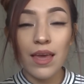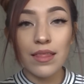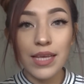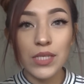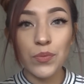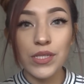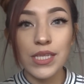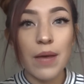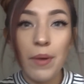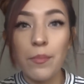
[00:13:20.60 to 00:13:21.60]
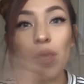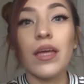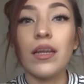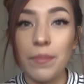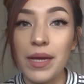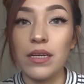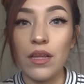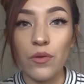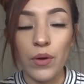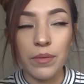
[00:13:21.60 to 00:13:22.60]
this one's up, I'm probably going to make
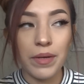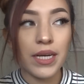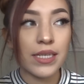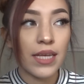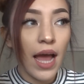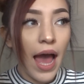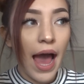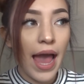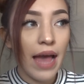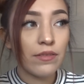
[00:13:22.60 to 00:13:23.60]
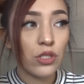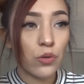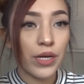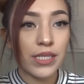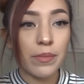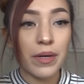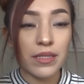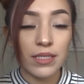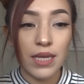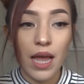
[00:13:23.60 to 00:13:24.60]
another one, because I have stories
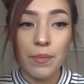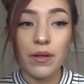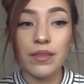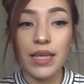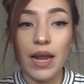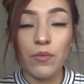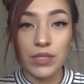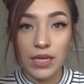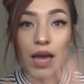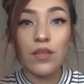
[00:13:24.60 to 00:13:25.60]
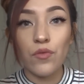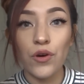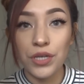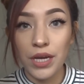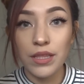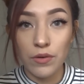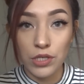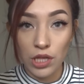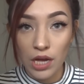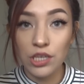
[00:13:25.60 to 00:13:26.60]
about the time that I went to California and there was
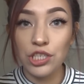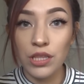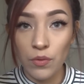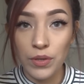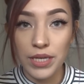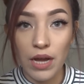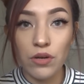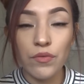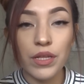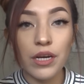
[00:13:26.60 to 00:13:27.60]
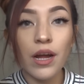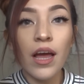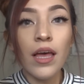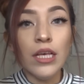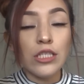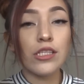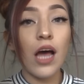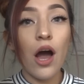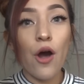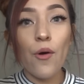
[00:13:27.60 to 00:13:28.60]
a lot of shit that went down over there.
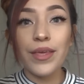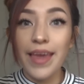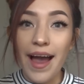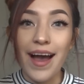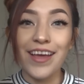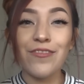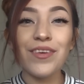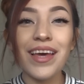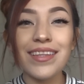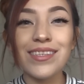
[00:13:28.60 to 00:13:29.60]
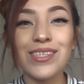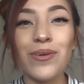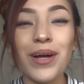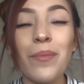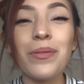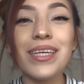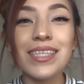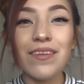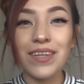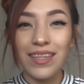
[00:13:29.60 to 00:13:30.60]
So yeah, if you like this story, please
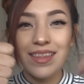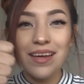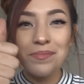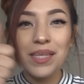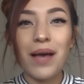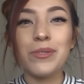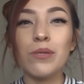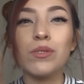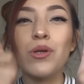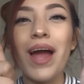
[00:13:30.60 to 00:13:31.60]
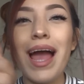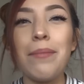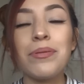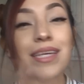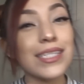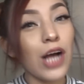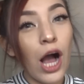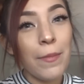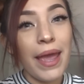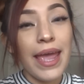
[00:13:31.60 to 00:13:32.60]
give it a thumbs up, subscribe, please
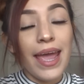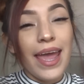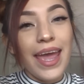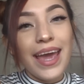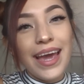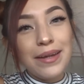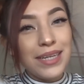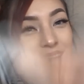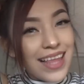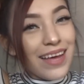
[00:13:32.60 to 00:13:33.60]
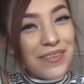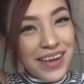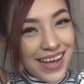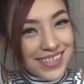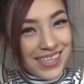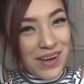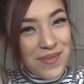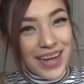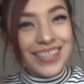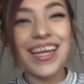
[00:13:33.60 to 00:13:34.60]
comment, and I love you guys so
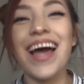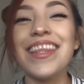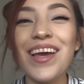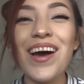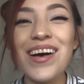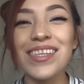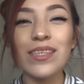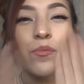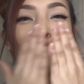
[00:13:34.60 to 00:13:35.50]
much. Adios.